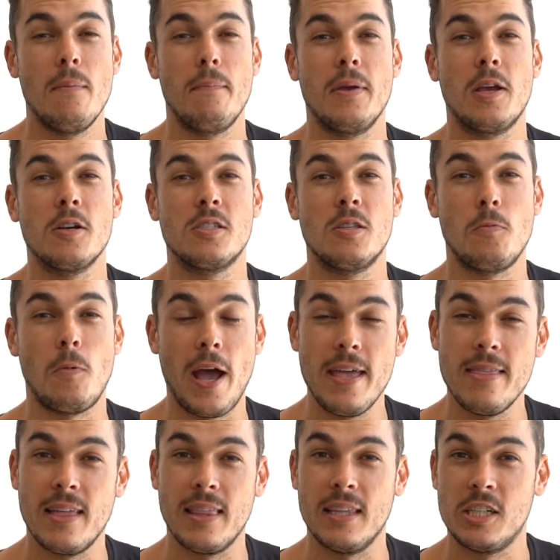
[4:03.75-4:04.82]
because the way
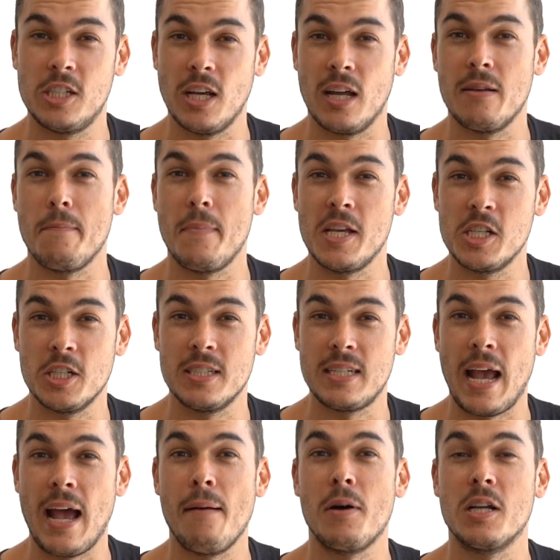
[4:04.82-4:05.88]
that the shunt measures
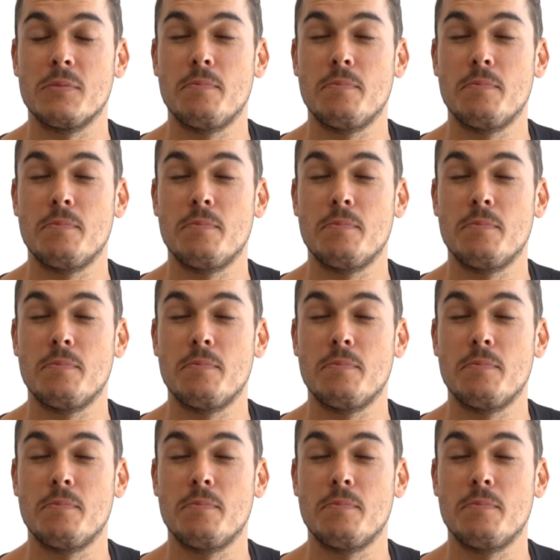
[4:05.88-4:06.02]
how much